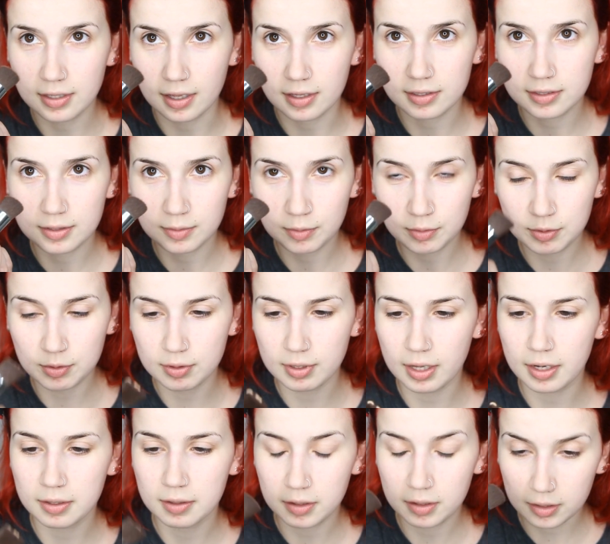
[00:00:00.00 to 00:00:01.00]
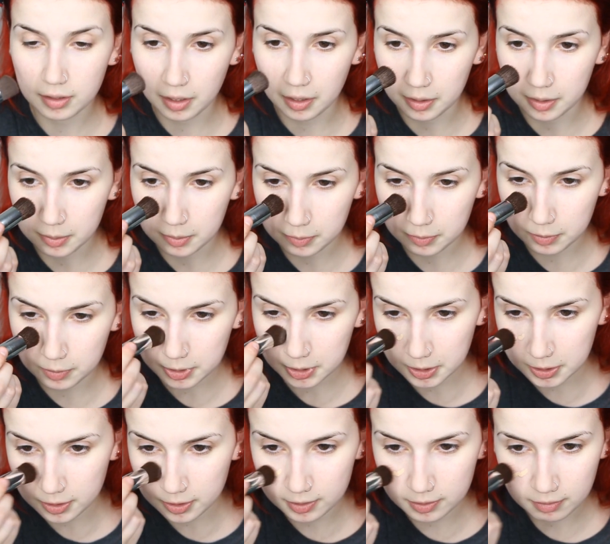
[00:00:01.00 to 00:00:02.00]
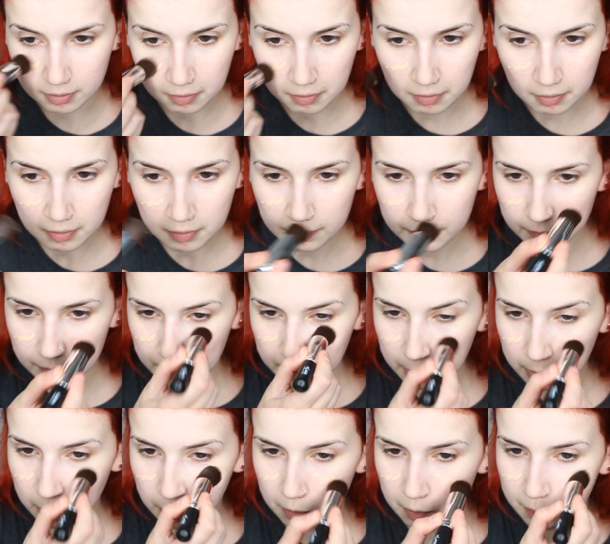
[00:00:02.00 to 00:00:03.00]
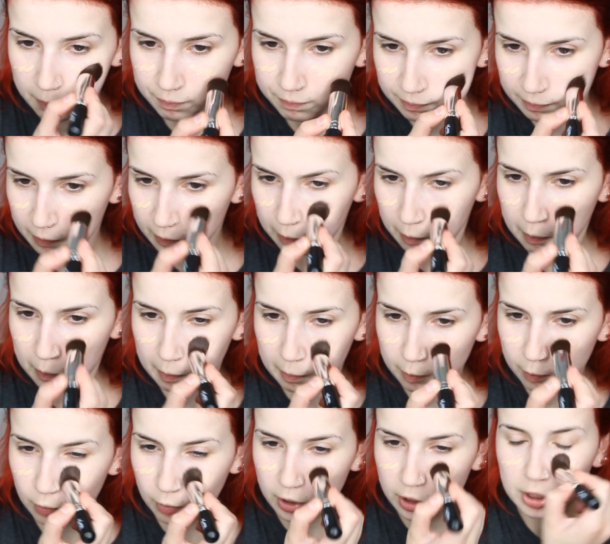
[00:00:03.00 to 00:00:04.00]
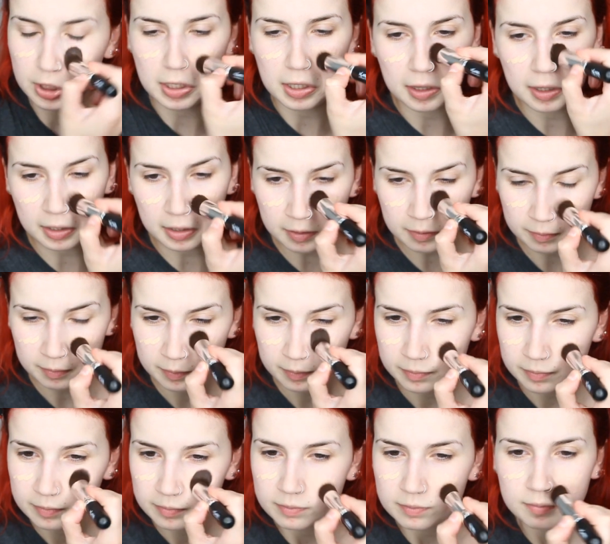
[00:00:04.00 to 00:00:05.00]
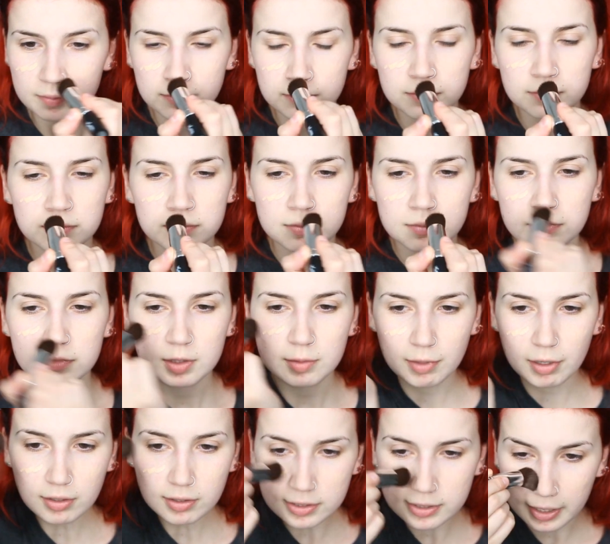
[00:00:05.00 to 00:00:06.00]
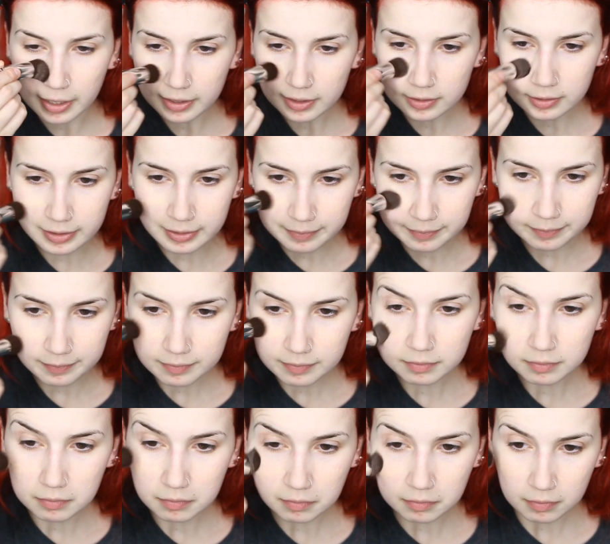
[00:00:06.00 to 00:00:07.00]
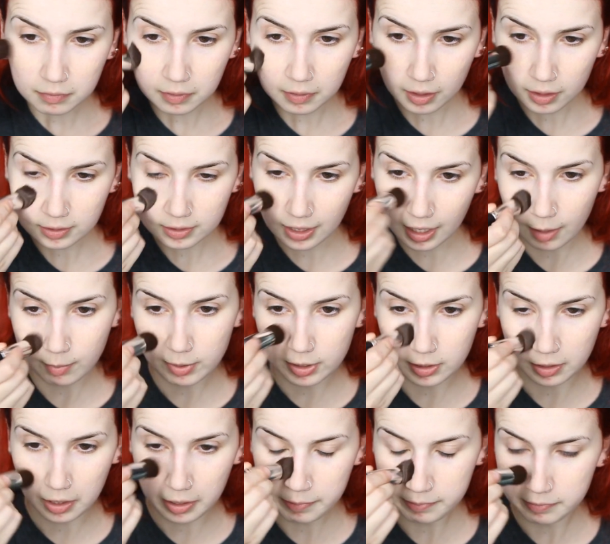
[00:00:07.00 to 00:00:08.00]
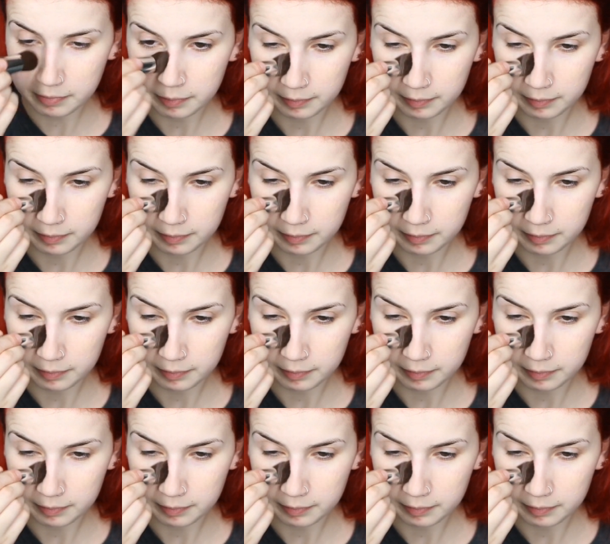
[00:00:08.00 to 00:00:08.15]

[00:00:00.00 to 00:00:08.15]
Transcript: Yes, we'll do that. Okay, I'm using this little brushy thing. It smells nice. That's a happy time.